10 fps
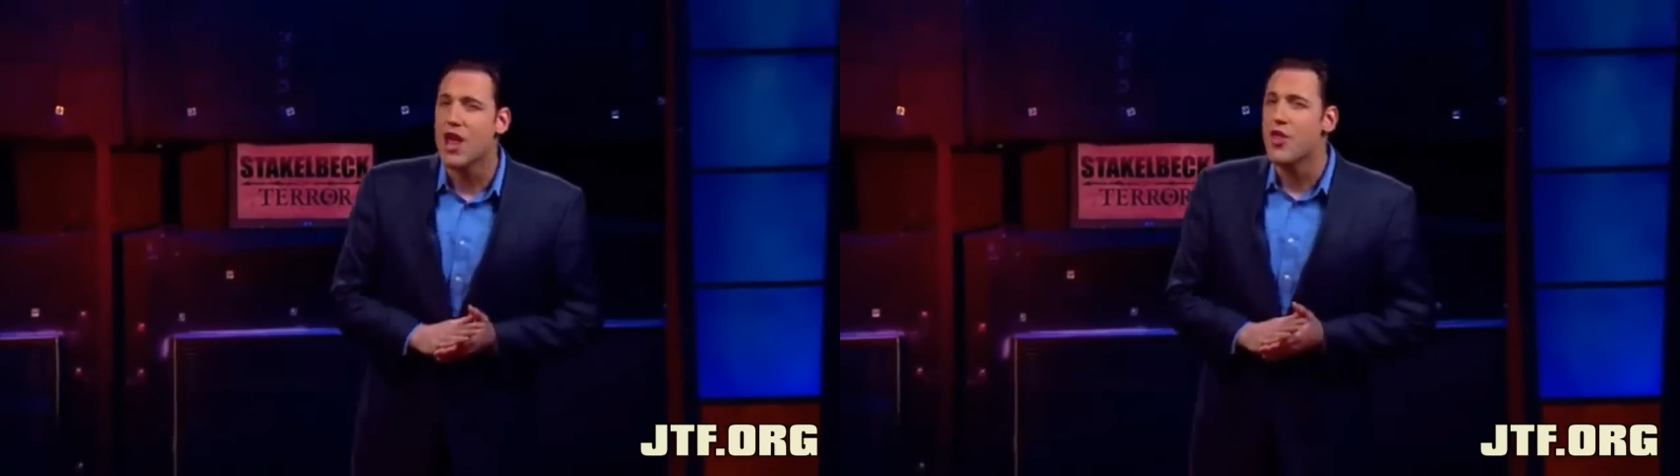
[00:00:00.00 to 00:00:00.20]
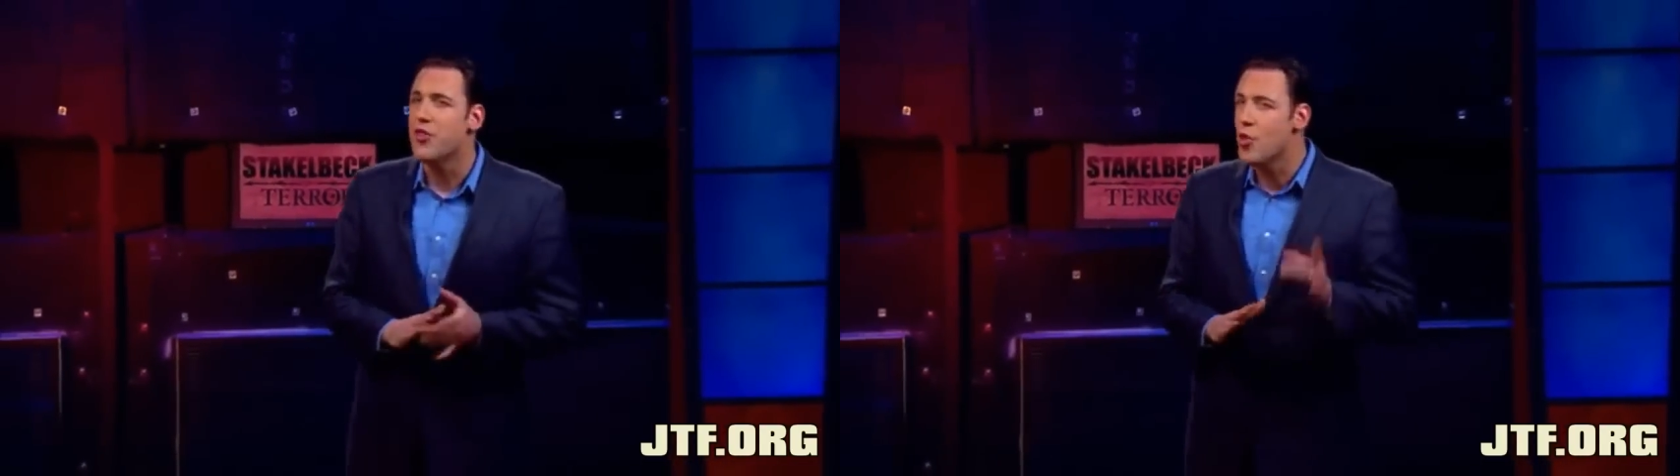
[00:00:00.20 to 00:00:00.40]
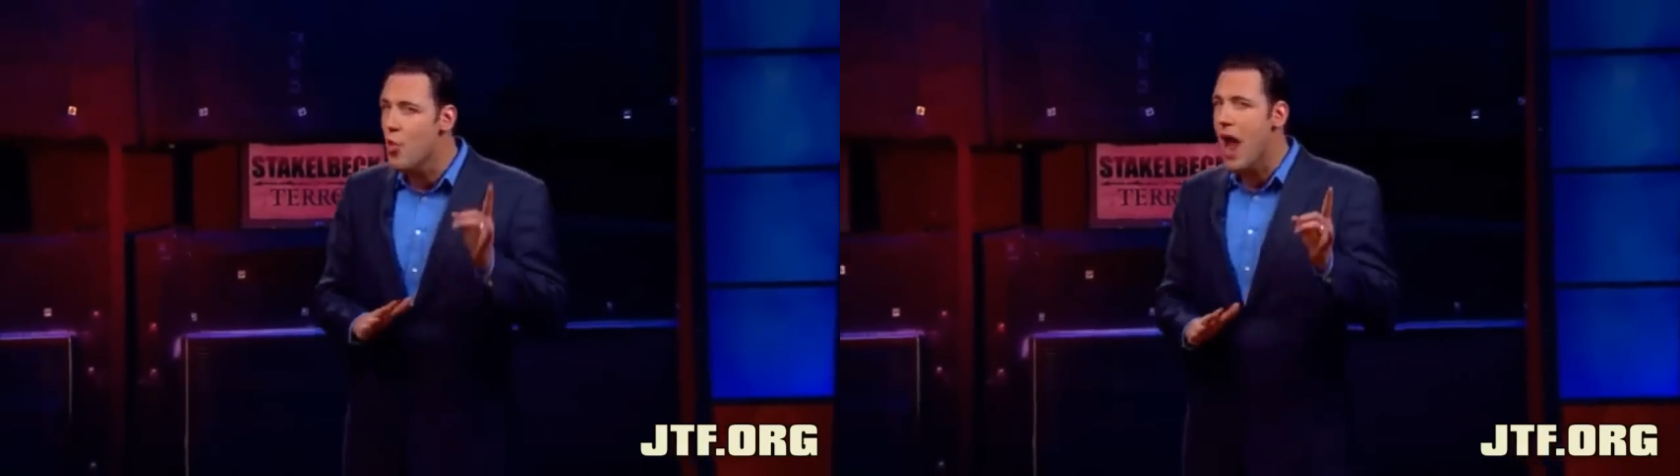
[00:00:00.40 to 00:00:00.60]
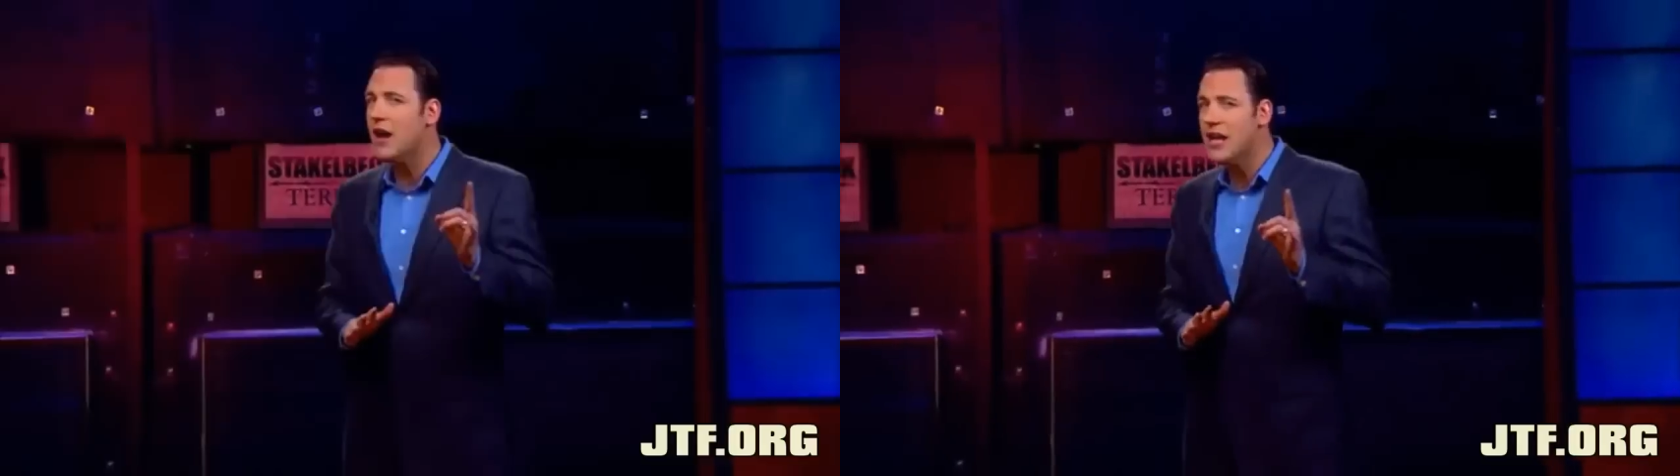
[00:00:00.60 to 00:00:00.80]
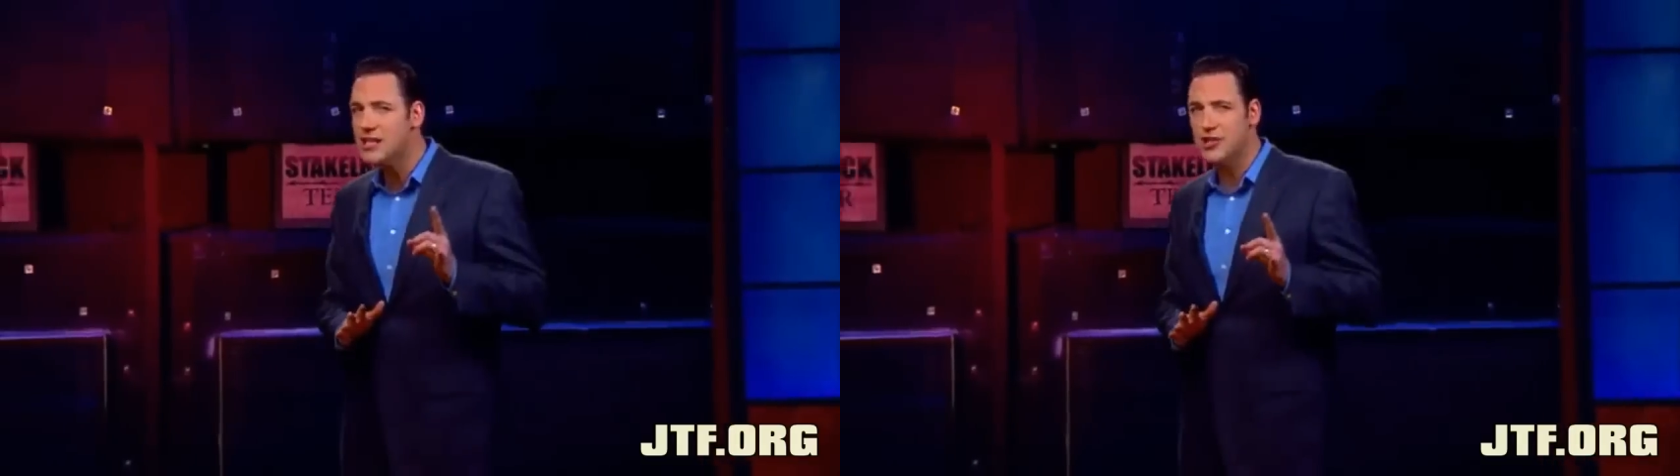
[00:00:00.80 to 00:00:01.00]

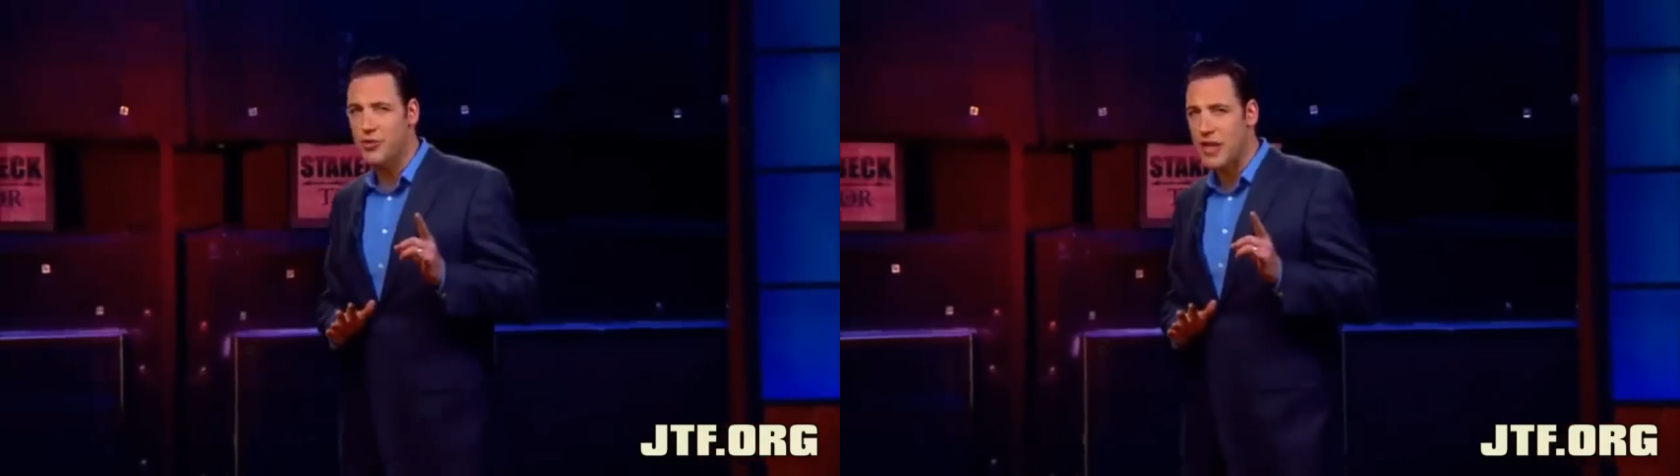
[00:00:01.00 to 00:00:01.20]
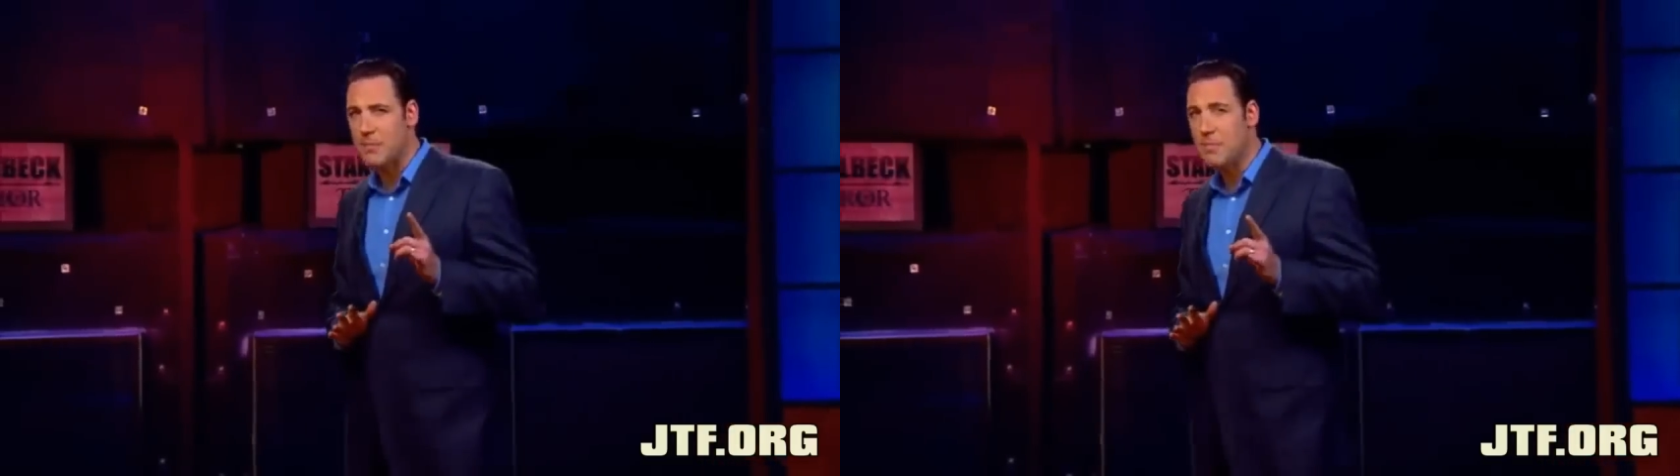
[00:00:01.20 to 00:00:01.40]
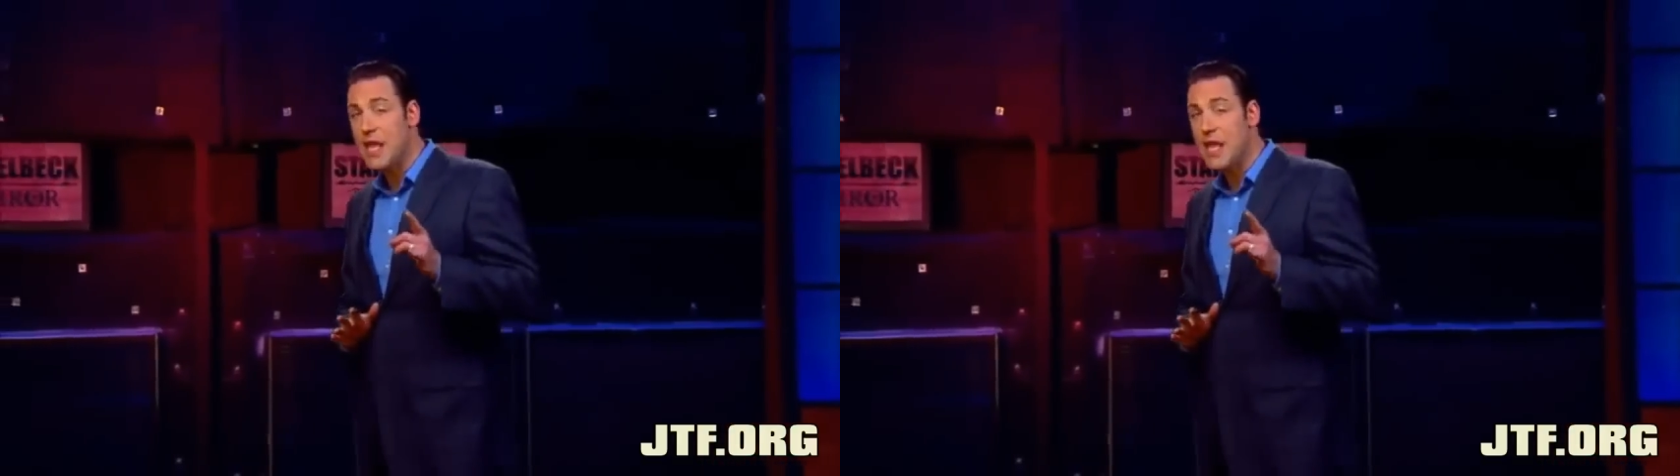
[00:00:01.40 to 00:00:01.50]
Throughout history,